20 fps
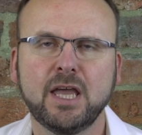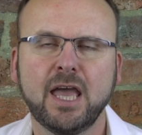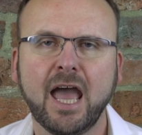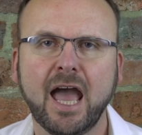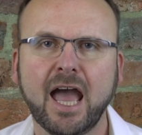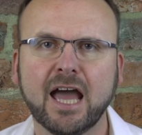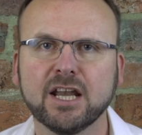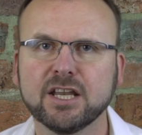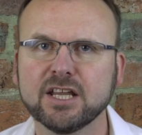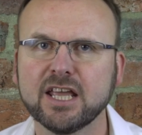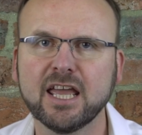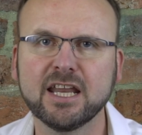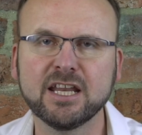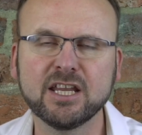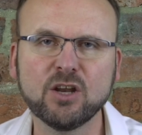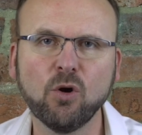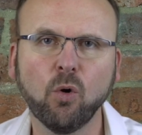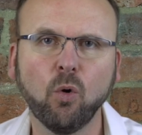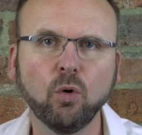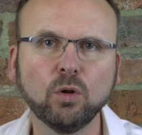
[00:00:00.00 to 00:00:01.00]
And
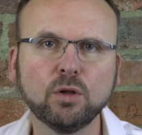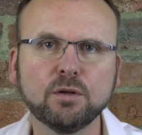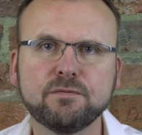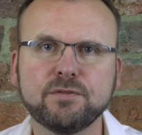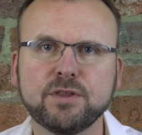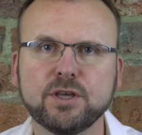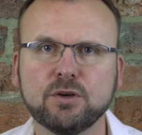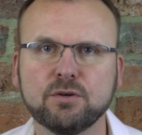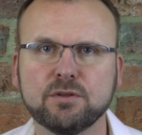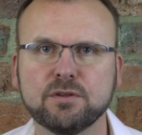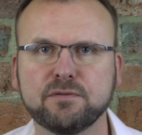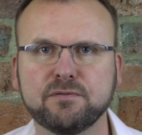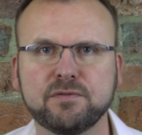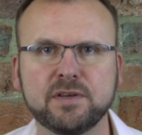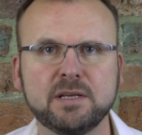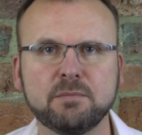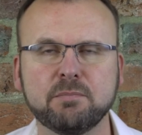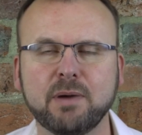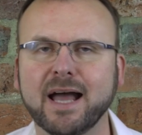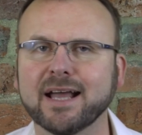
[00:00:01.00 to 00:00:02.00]
in all of the other
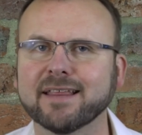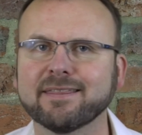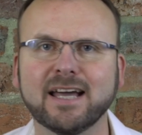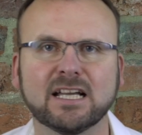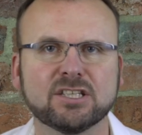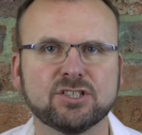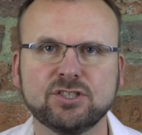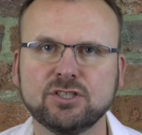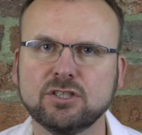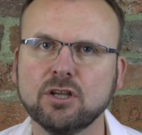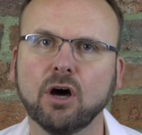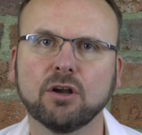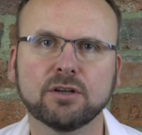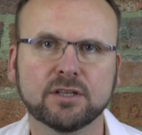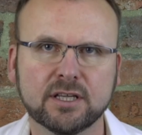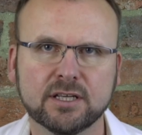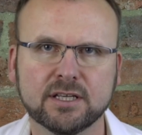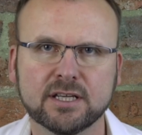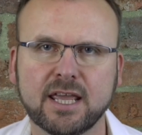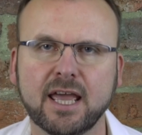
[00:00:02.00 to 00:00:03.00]
feedback, that's not
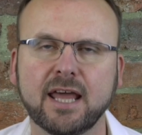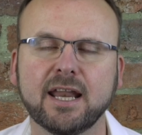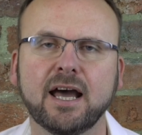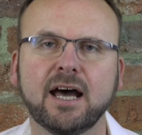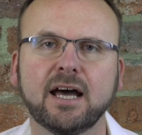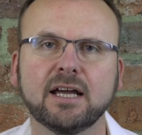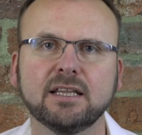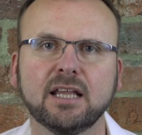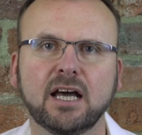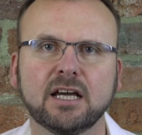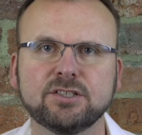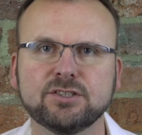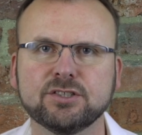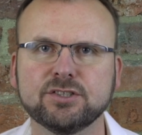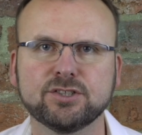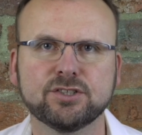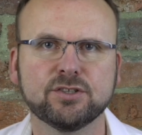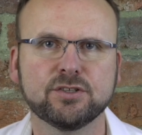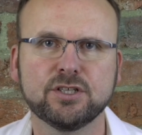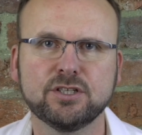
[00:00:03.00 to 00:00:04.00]
going to get highlighted.
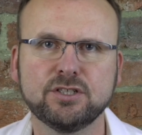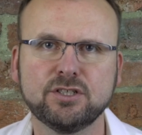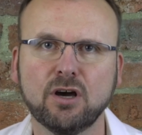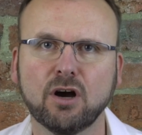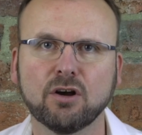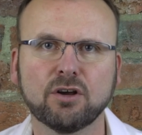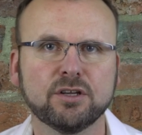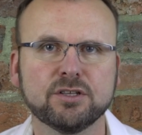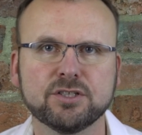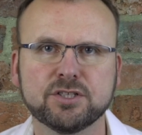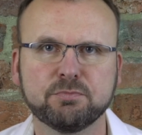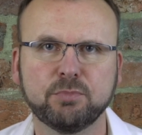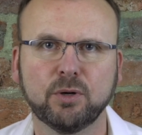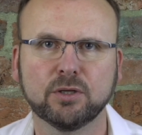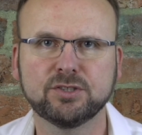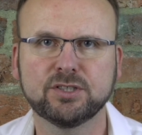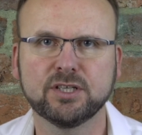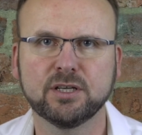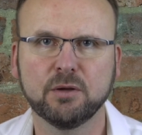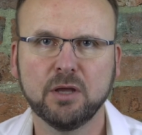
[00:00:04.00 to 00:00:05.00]
So you're not going to
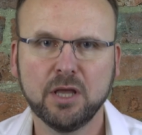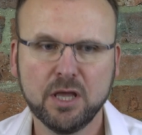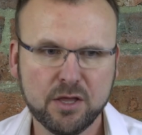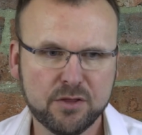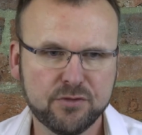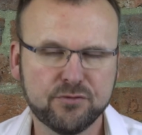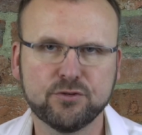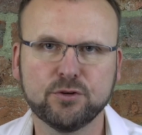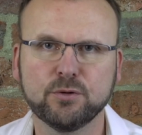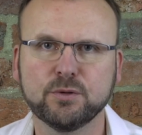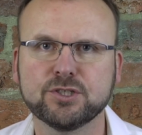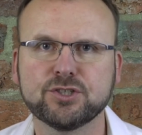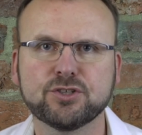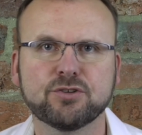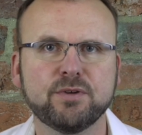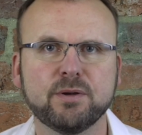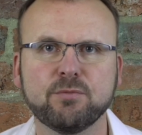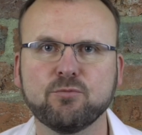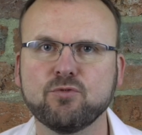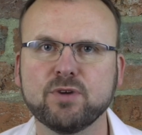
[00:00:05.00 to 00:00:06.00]
spot it through a
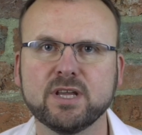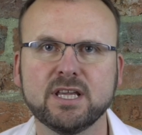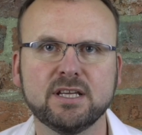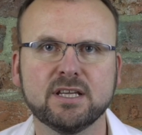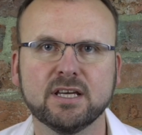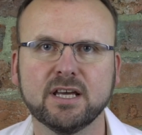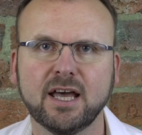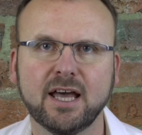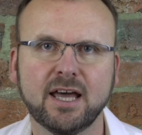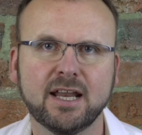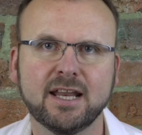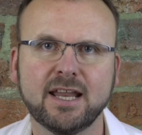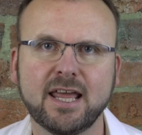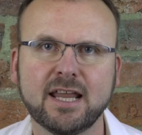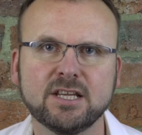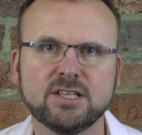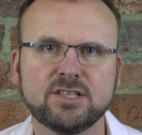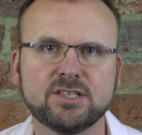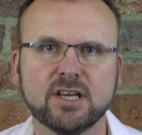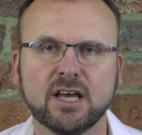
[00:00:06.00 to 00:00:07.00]
script reader and an
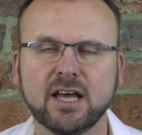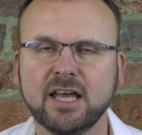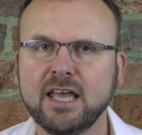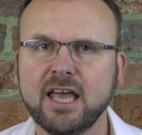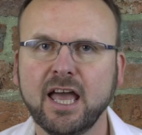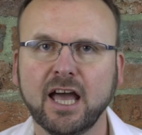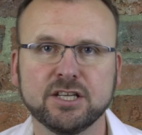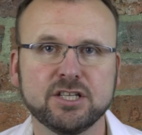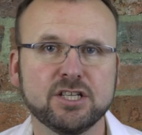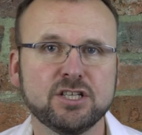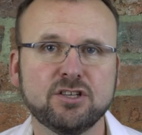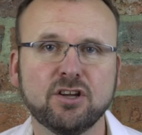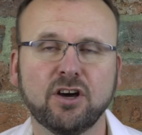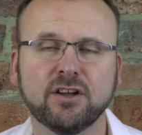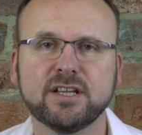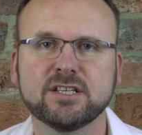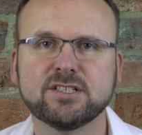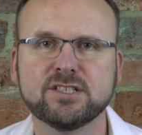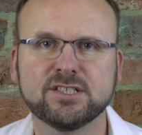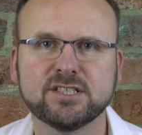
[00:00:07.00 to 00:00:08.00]
editor, and you're not
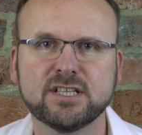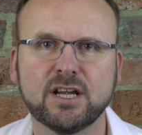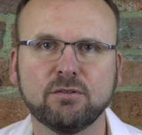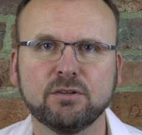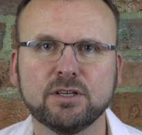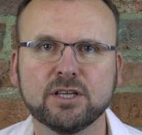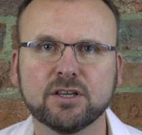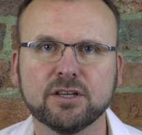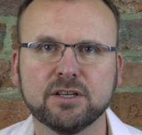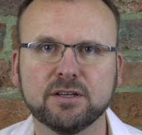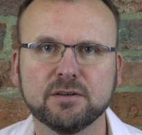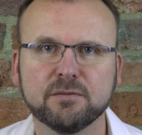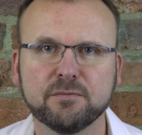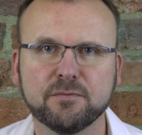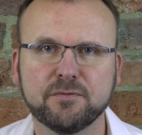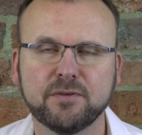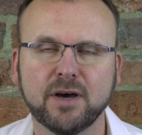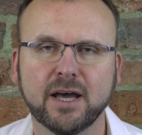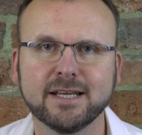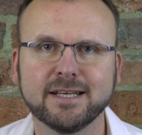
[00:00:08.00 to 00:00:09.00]
necessarily going to
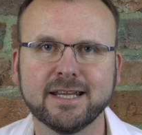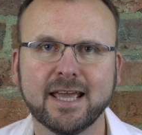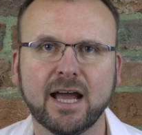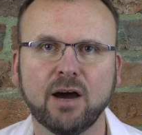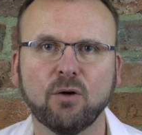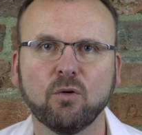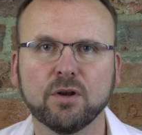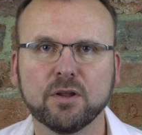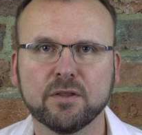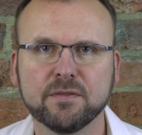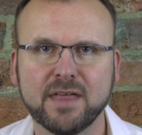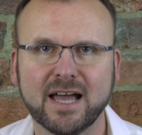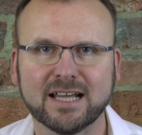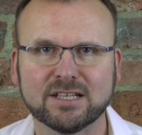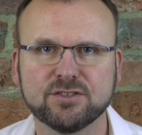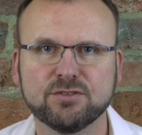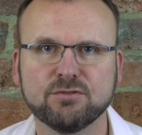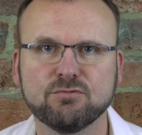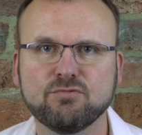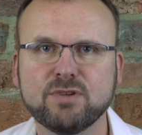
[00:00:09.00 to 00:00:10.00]
find out
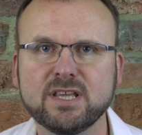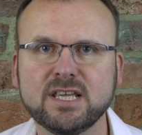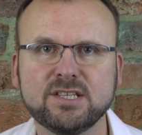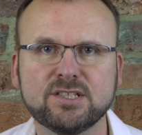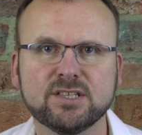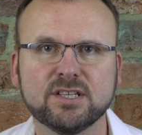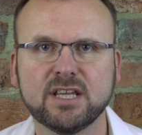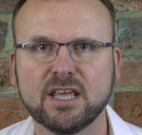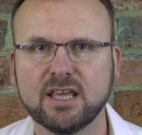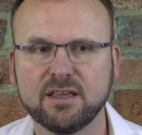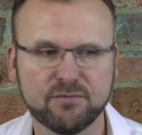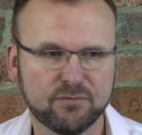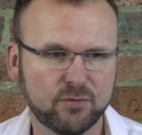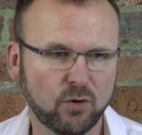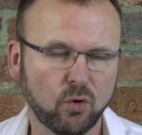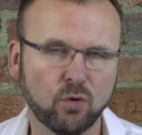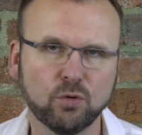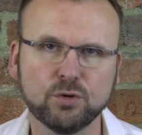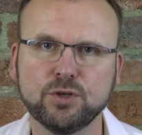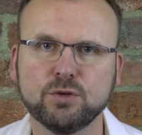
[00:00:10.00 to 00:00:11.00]
that's the reason if
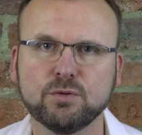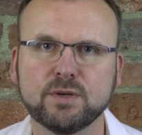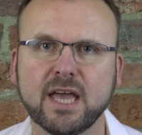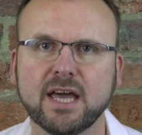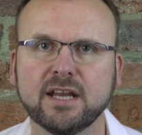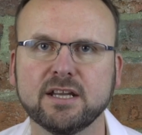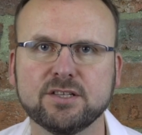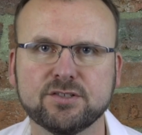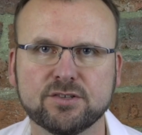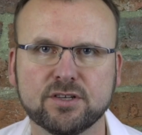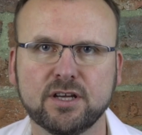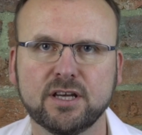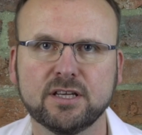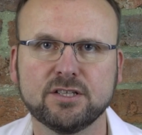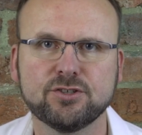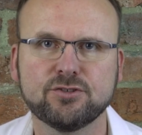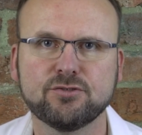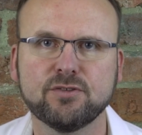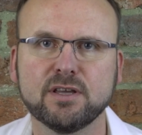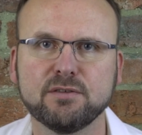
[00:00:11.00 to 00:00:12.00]
all you get is a
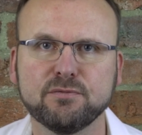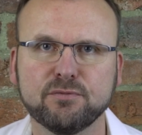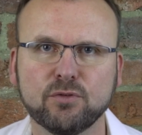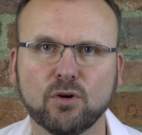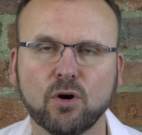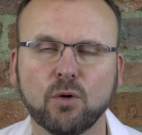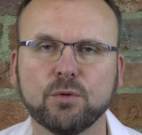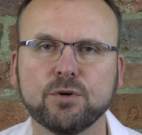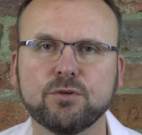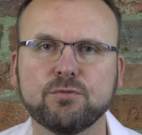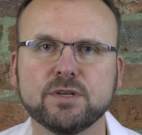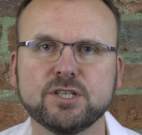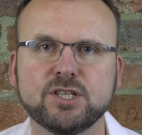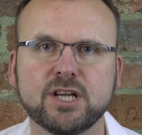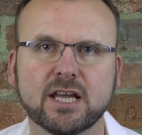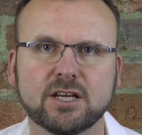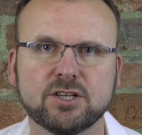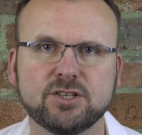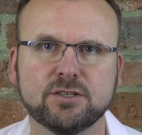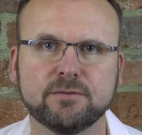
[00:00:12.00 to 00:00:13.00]
straightforward
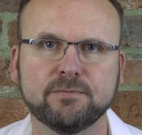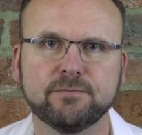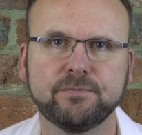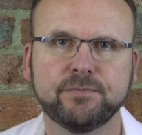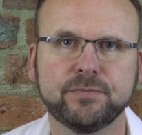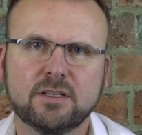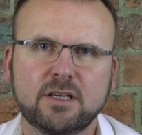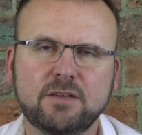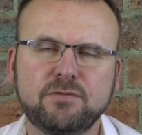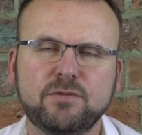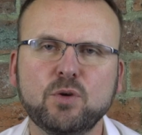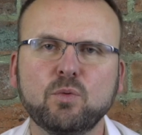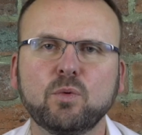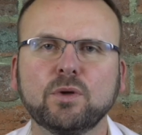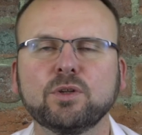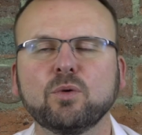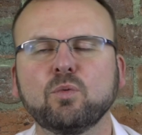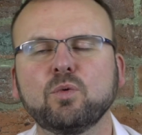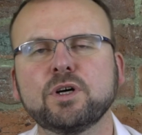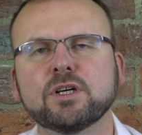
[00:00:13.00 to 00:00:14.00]
rejection. If you want
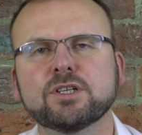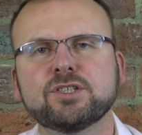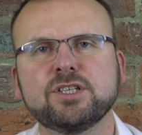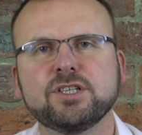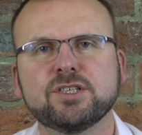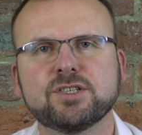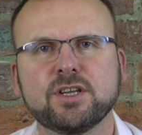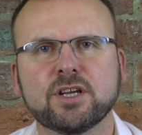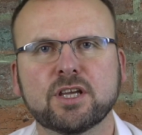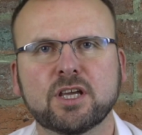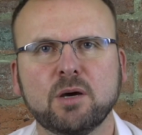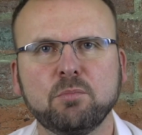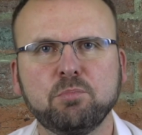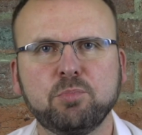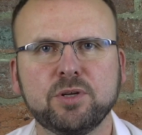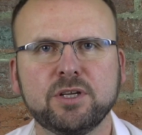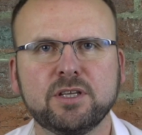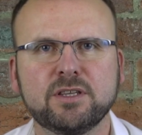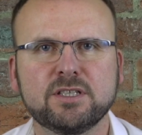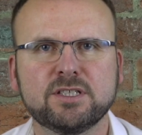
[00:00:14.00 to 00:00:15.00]
the worksheets that
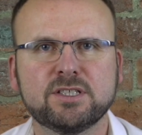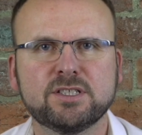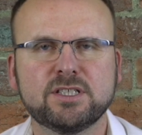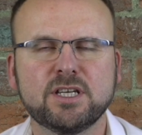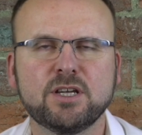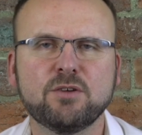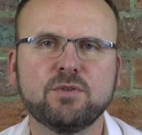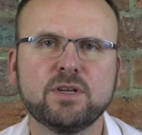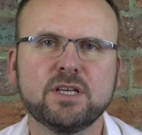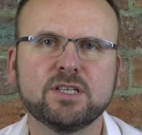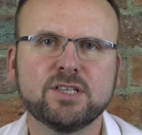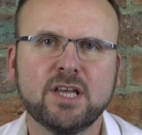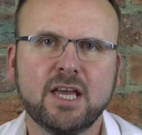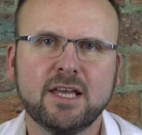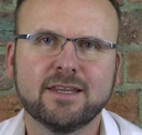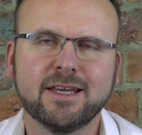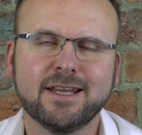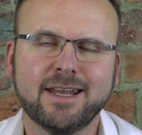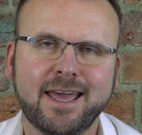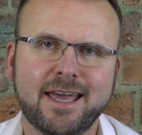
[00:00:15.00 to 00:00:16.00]
accompany this series,
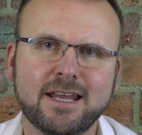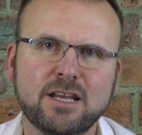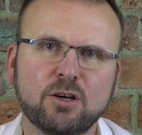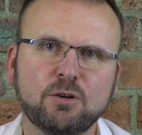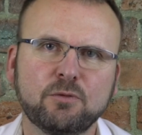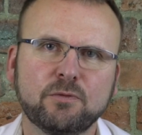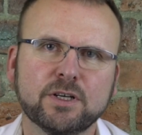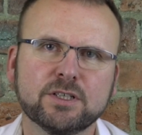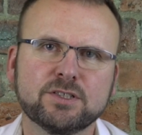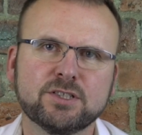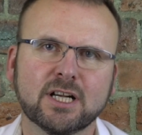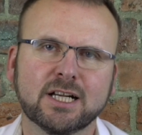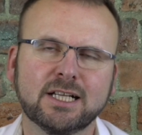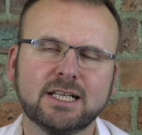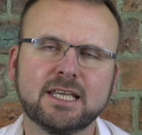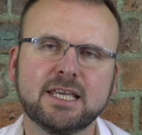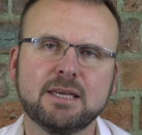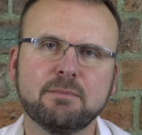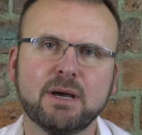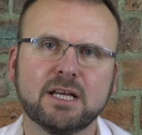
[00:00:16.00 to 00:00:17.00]
then head over to
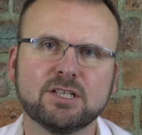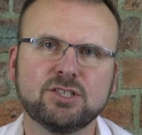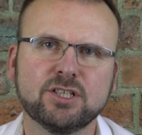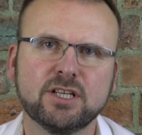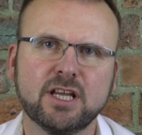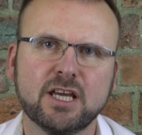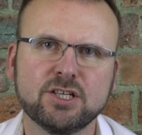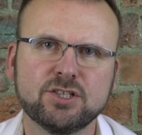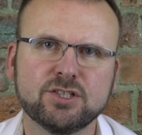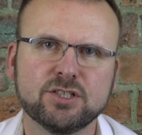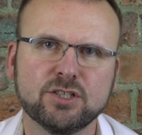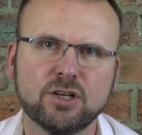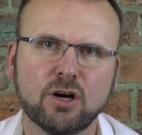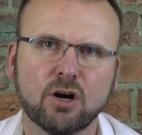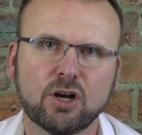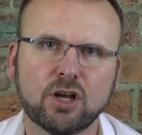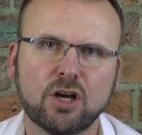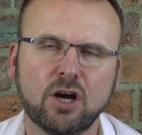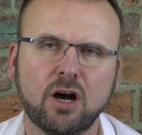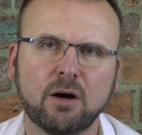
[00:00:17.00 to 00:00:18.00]

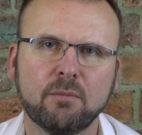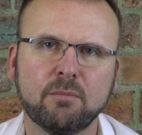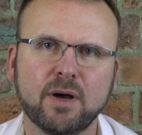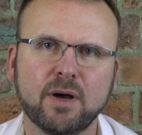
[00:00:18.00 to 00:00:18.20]
clickimagination.com